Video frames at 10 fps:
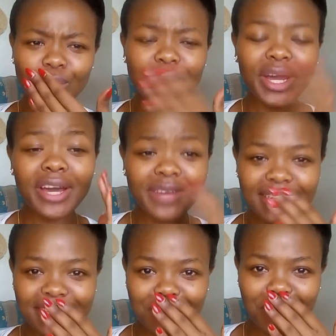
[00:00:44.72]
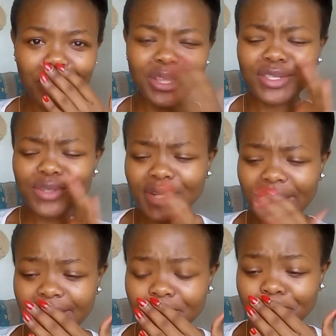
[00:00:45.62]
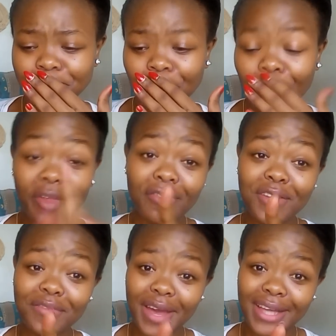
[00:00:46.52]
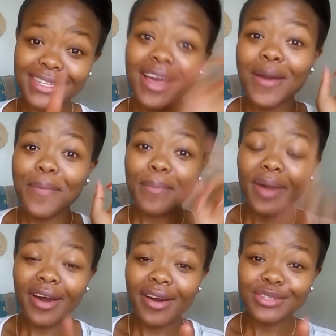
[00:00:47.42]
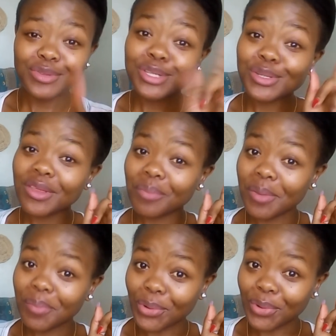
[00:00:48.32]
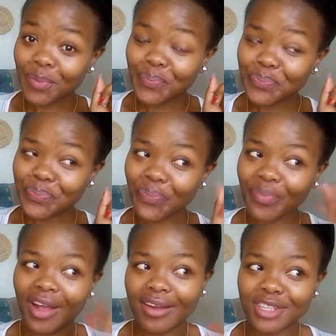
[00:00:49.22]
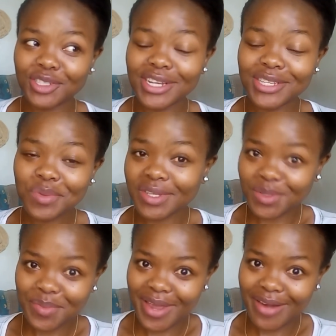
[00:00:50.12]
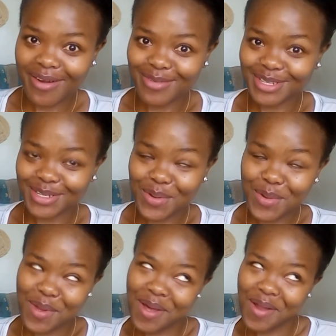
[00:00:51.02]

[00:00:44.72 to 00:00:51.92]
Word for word: Oh, I have candy in my mouth. It's so nice. Fun fact, uh, sweet tooth people are naturally sweet to be around, so